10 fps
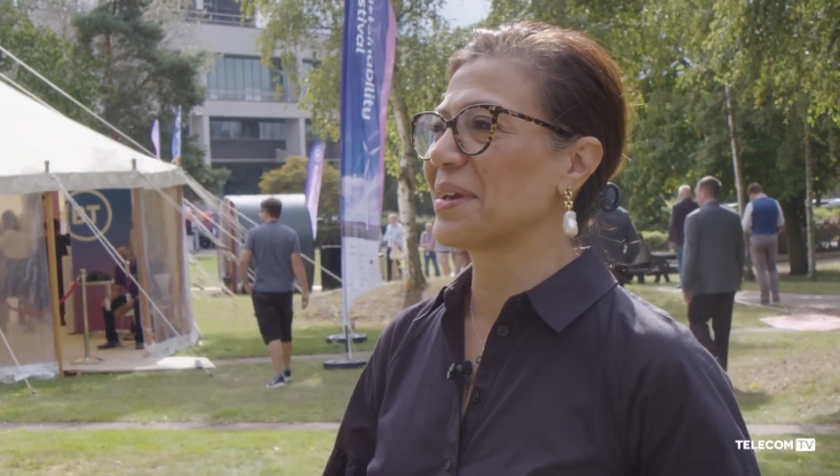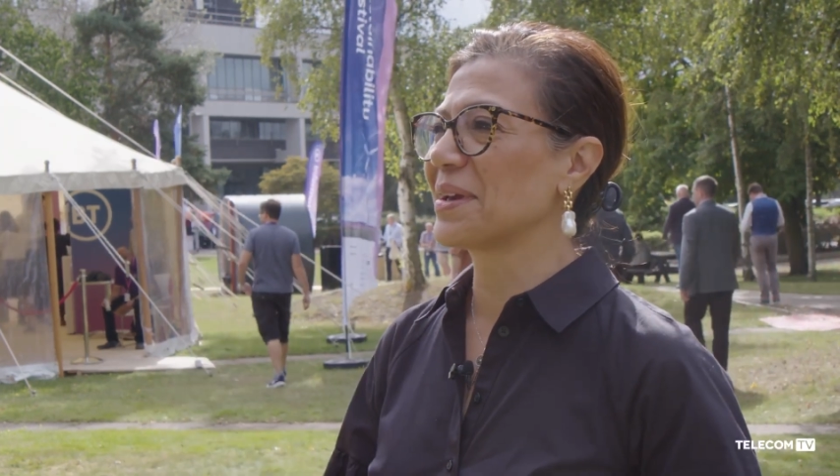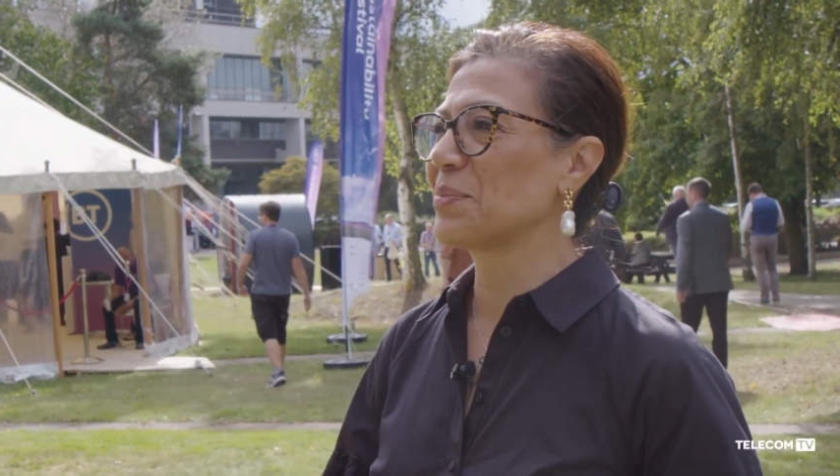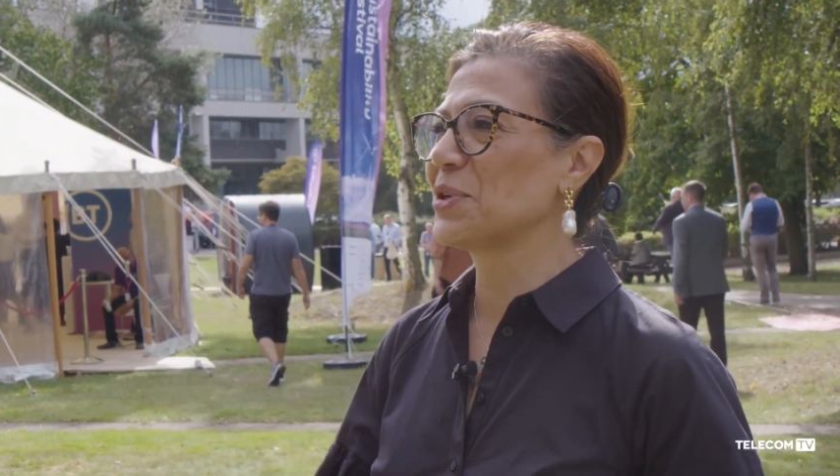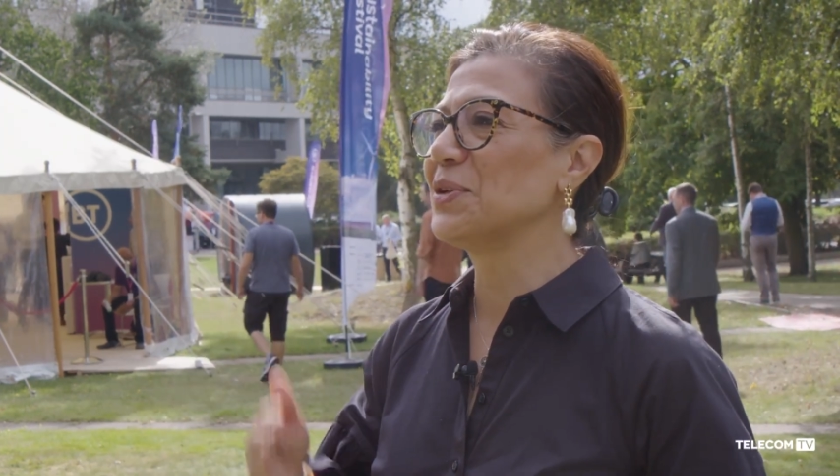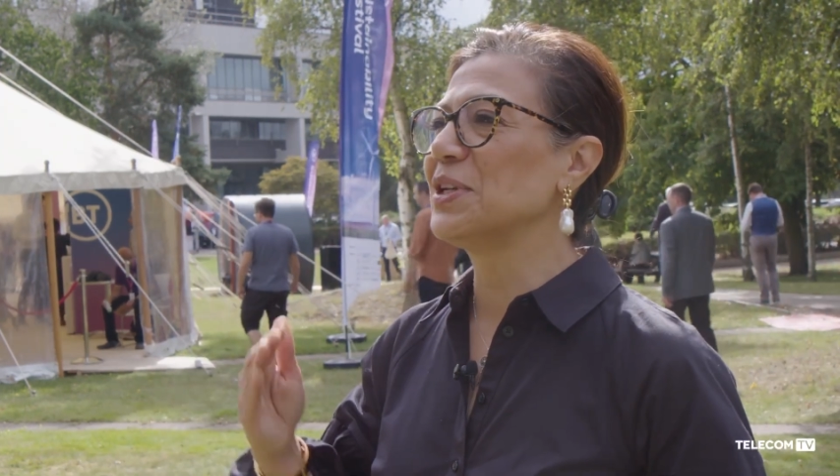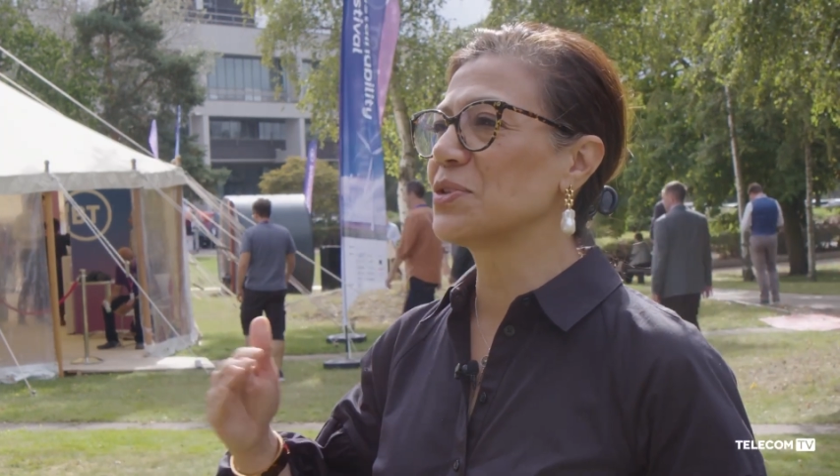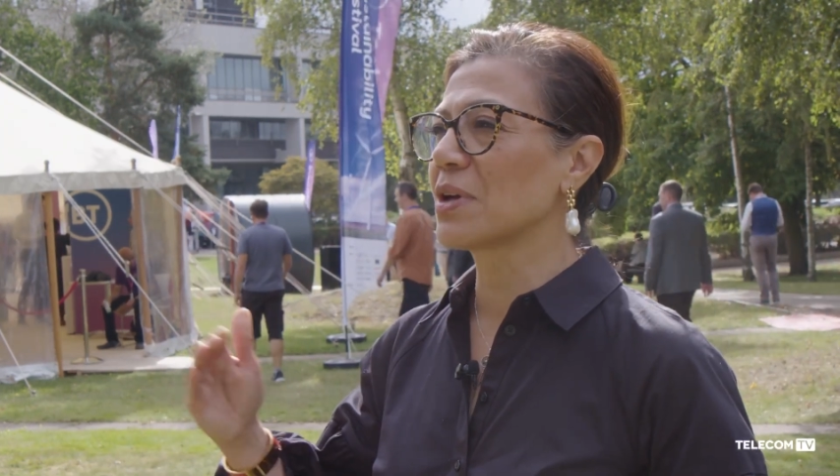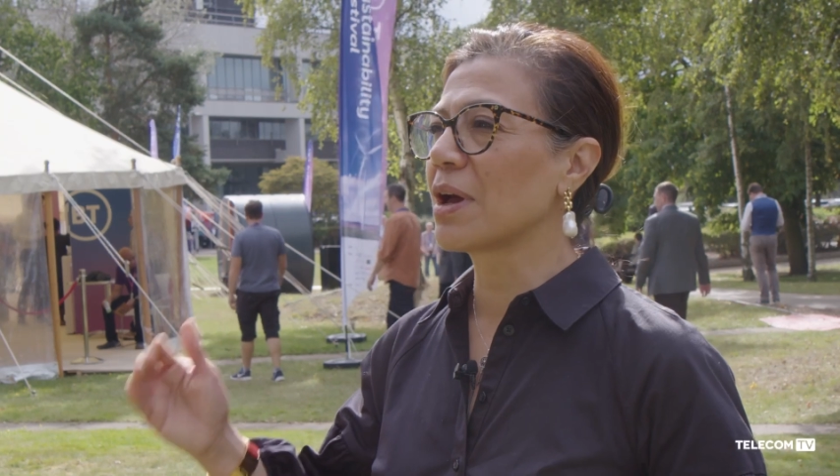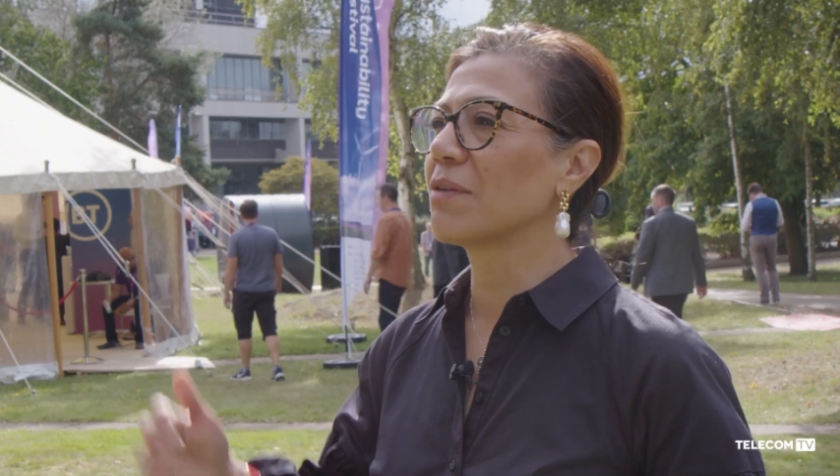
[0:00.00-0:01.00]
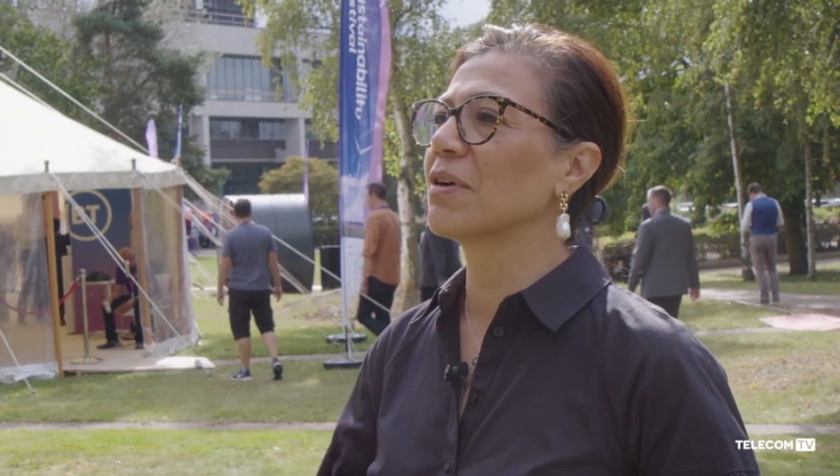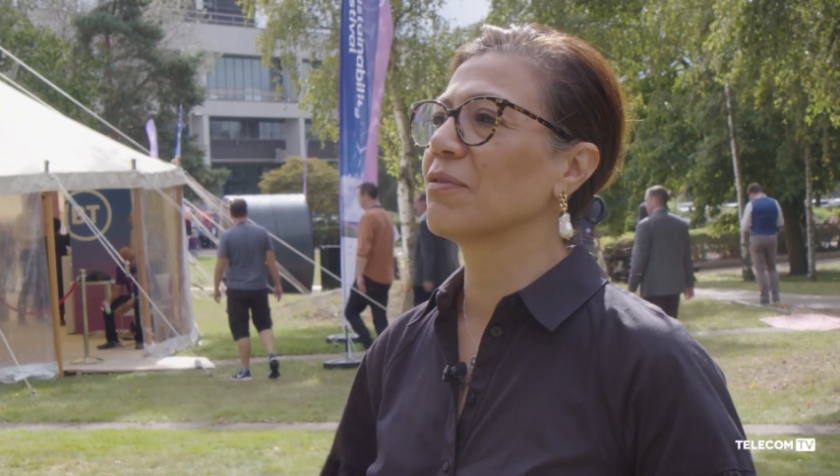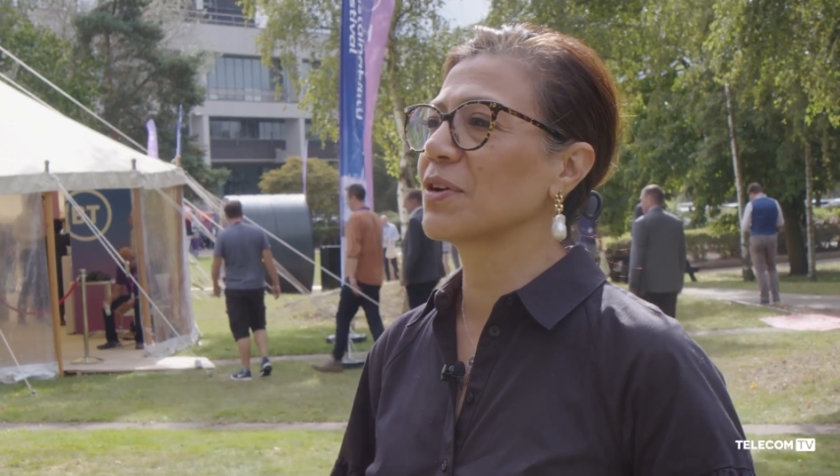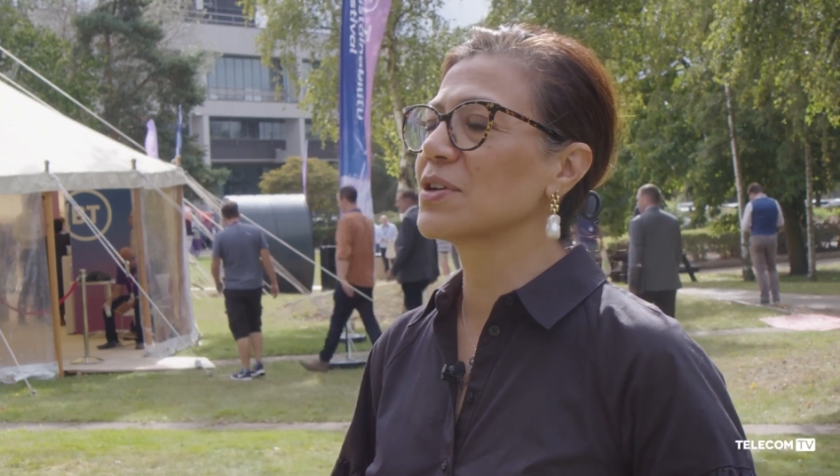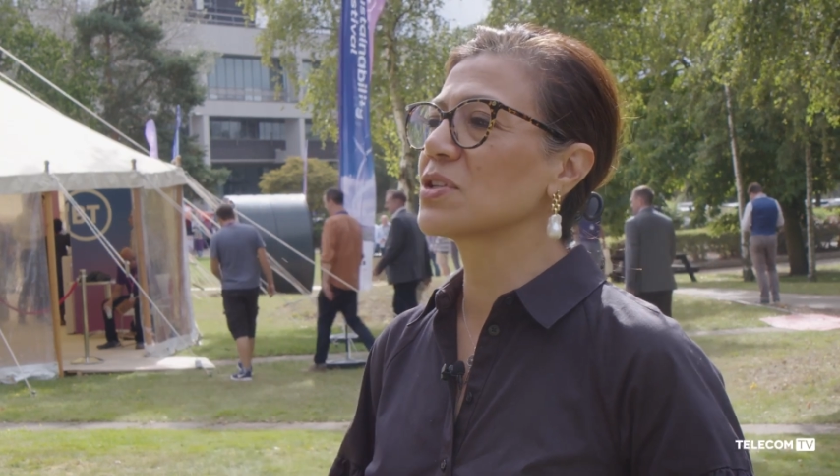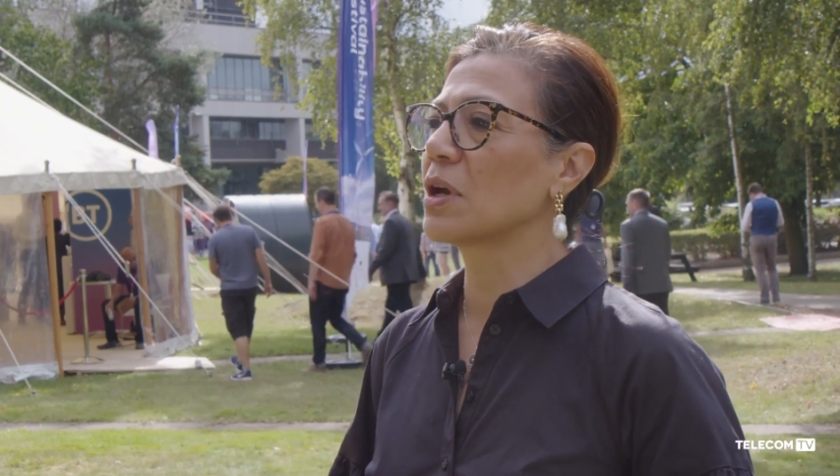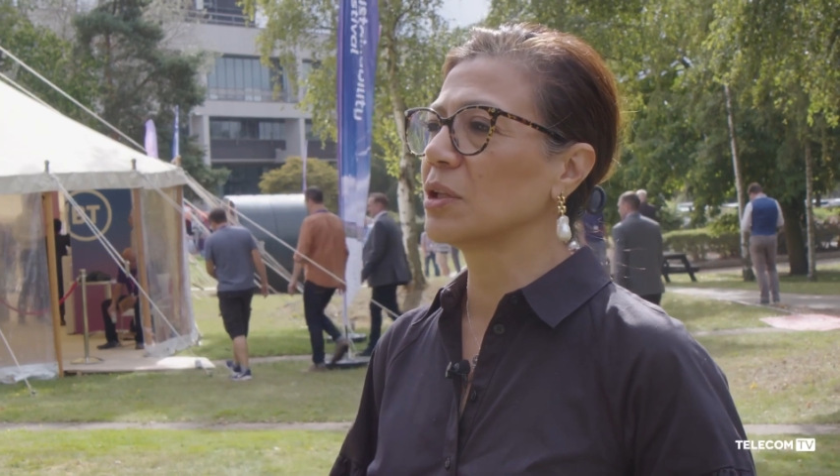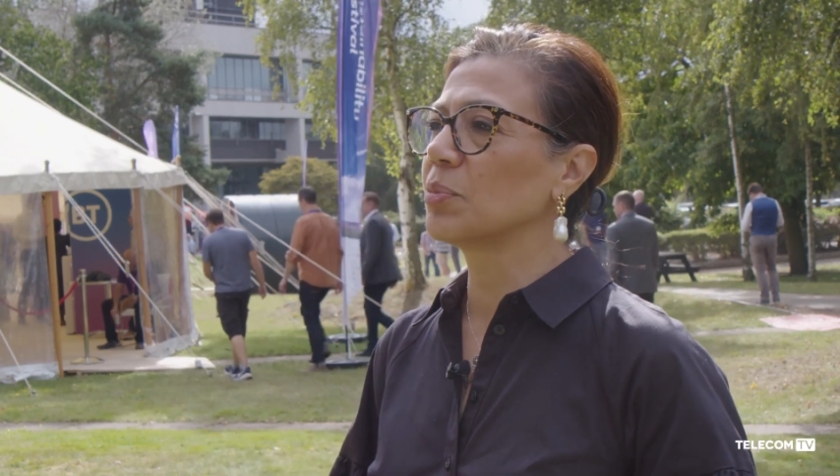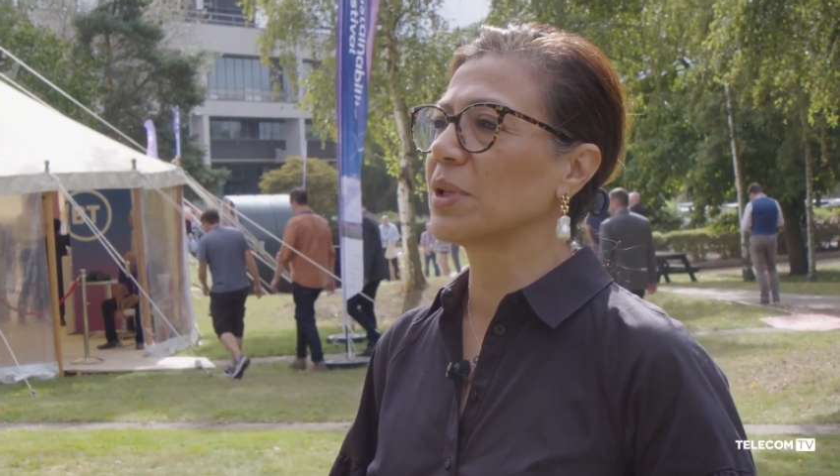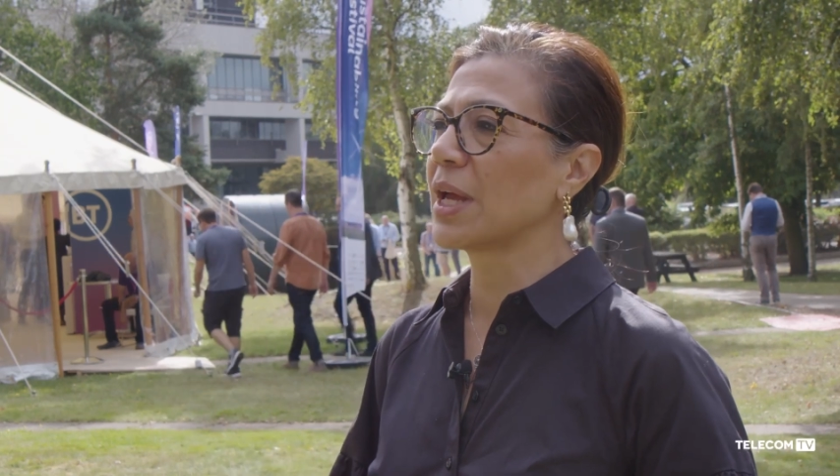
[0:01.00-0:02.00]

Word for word: uh, but you need to have a very solid